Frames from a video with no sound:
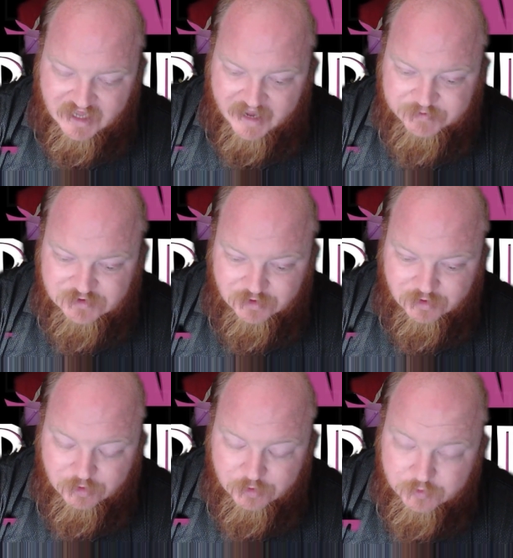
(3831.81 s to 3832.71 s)

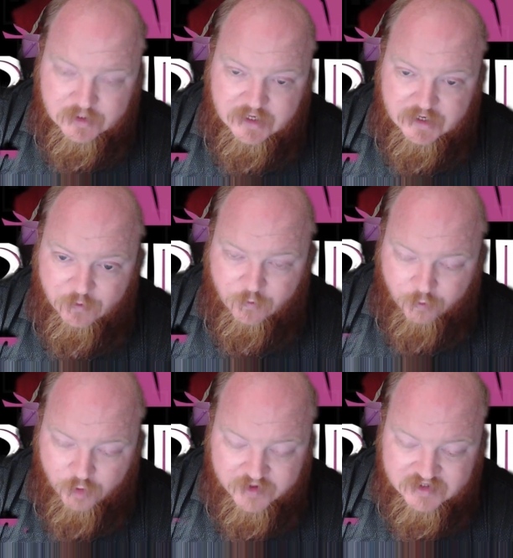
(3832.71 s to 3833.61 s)
absolutely
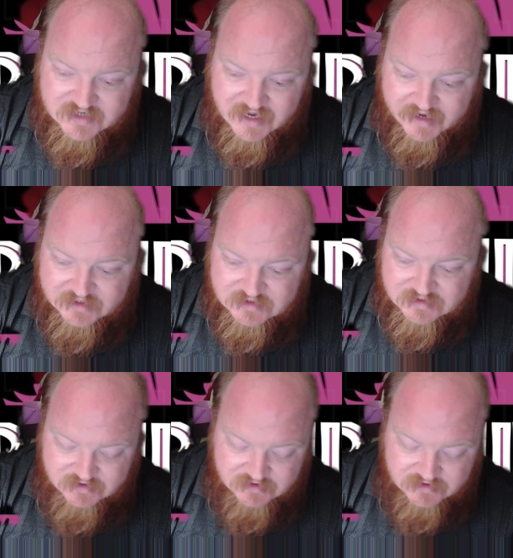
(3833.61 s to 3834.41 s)
ruins days.